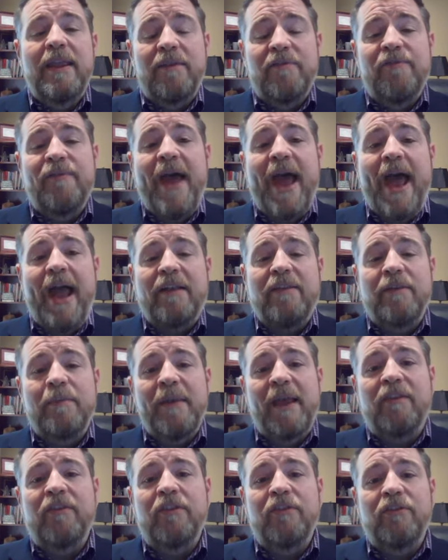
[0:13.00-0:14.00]
In fact, the
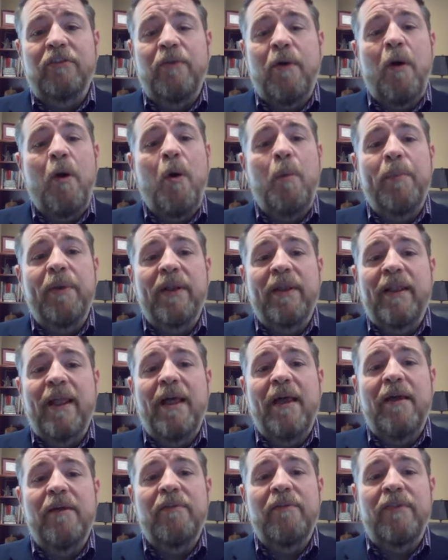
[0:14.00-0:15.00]
message of hope and
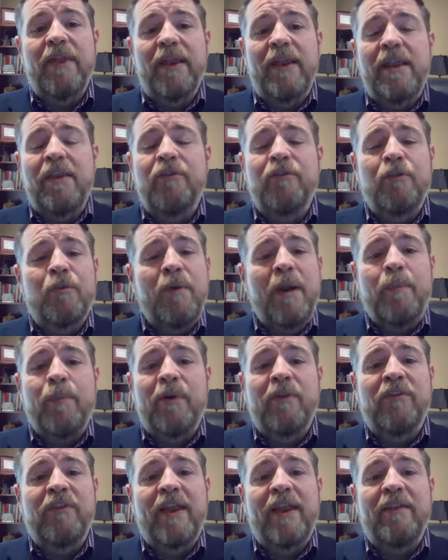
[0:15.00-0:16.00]
love that Easter
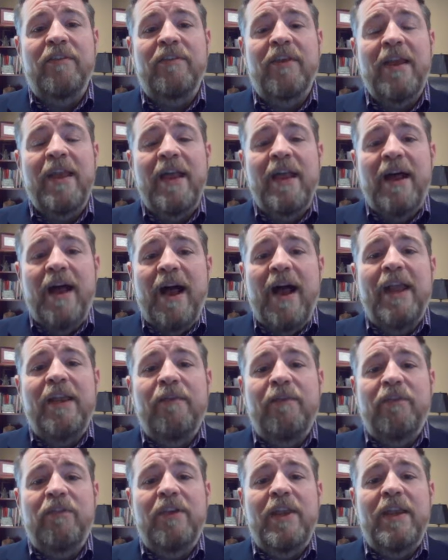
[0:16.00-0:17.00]
represents, I
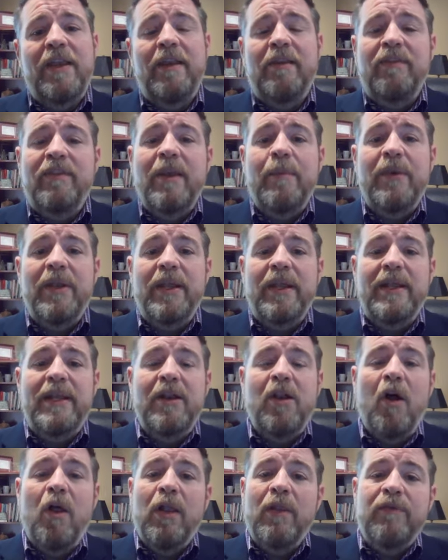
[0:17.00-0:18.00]
have seen exhibited
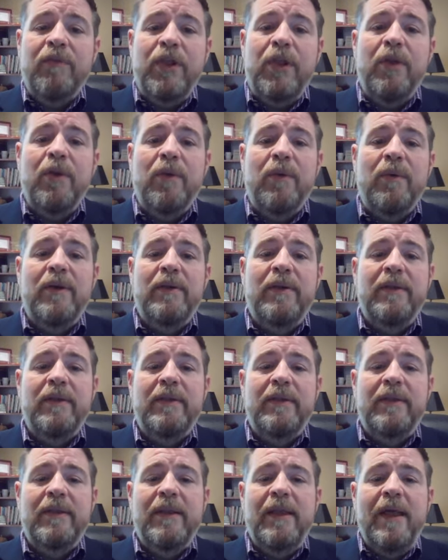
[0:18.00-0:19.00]
in all of you.
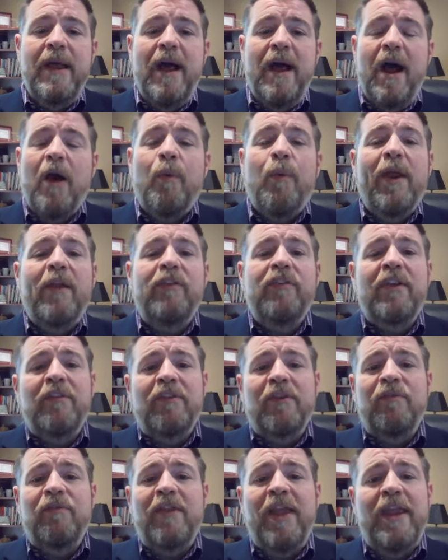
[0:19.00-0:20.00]
Our
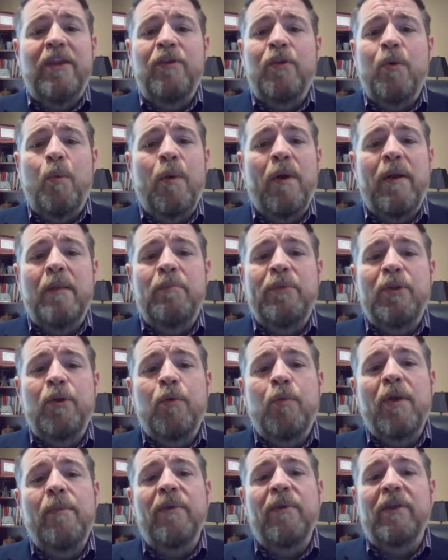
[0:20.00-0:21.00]
residents have taken to wearing
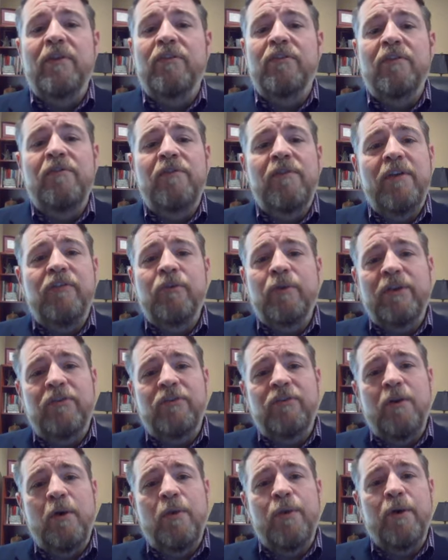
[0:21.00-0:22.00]
blue ribbons to visually
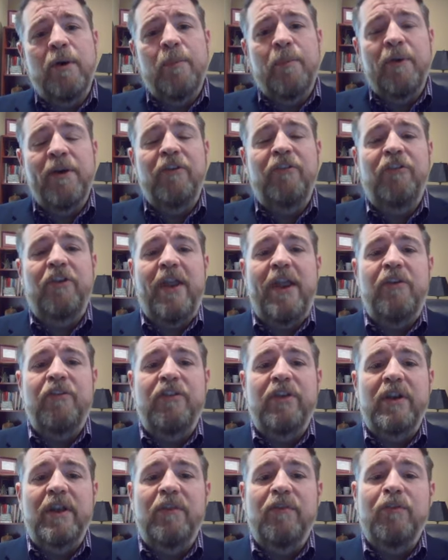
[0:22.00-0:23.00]
show their
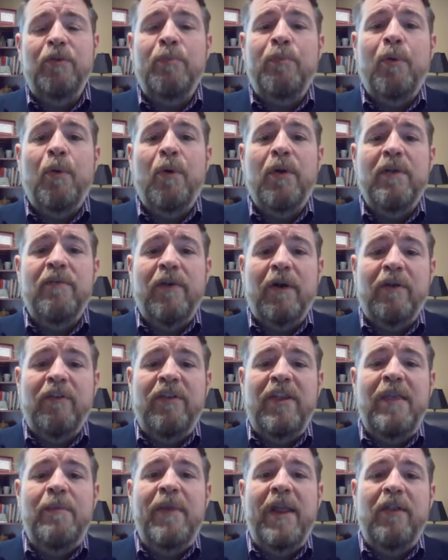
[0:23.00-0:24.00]
appreciation and support of our
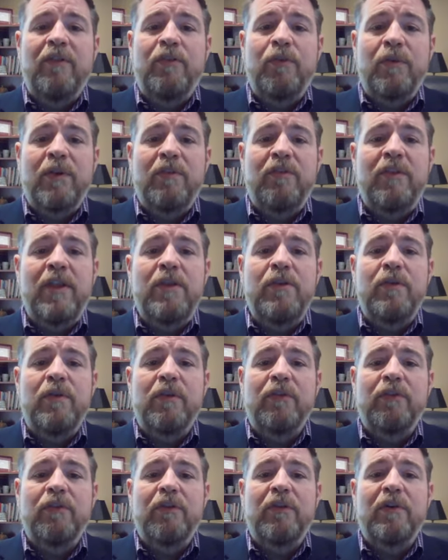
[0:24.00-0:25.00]
teammates who continue
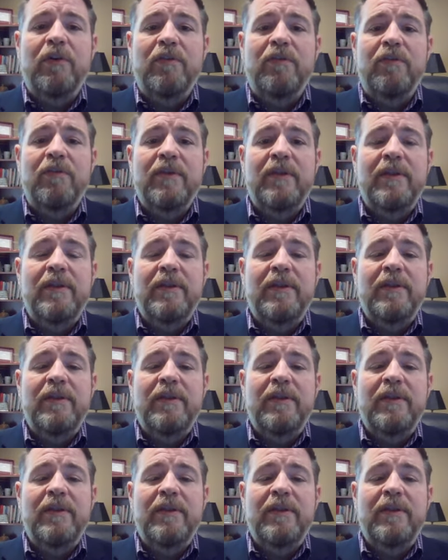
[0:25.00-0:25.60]
to serve.